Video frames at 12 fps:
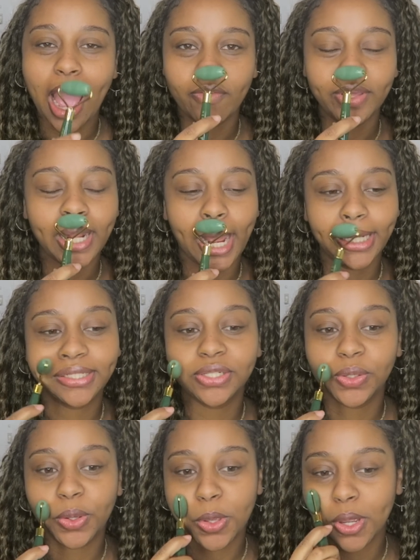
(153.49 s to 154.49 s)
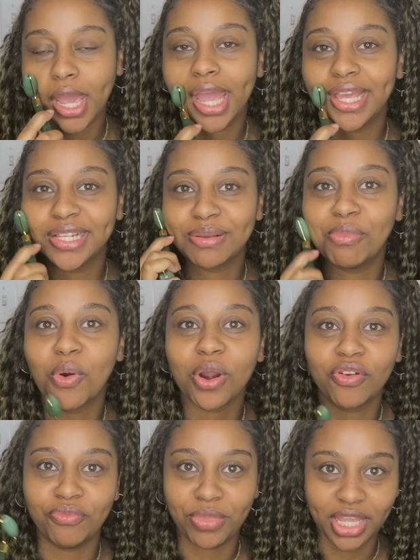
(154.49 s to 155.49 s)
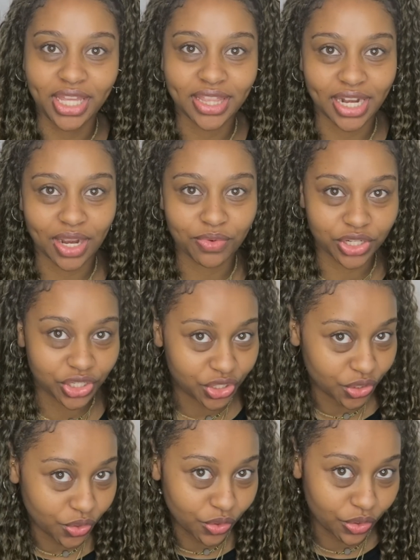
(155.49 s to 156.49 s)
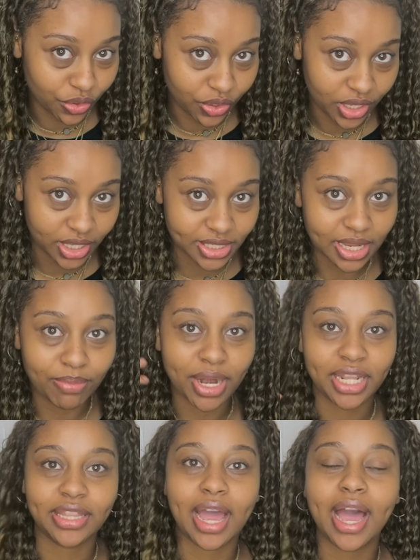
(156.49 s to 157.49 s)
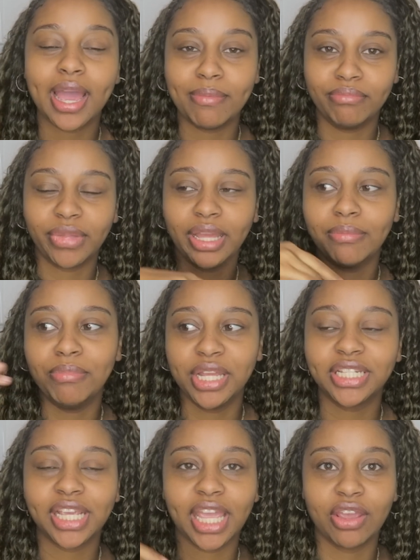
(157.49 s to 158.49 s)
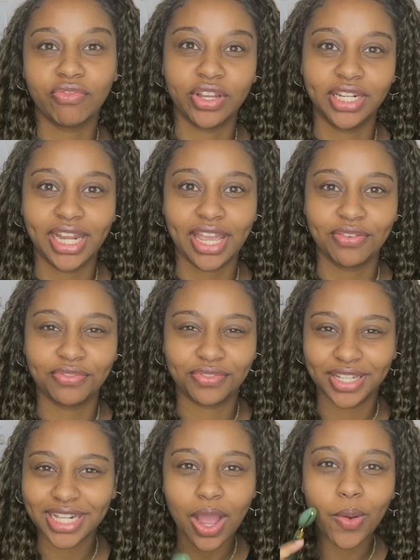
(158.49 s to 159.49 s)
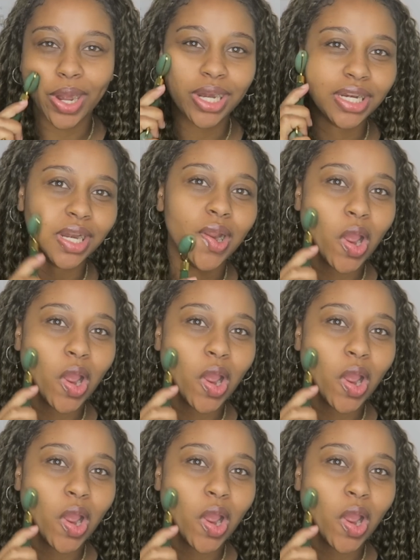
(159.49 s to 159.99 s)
I feel like I show you guys more of me than I would show somebody that I'm like meeting in real life. Is that weird?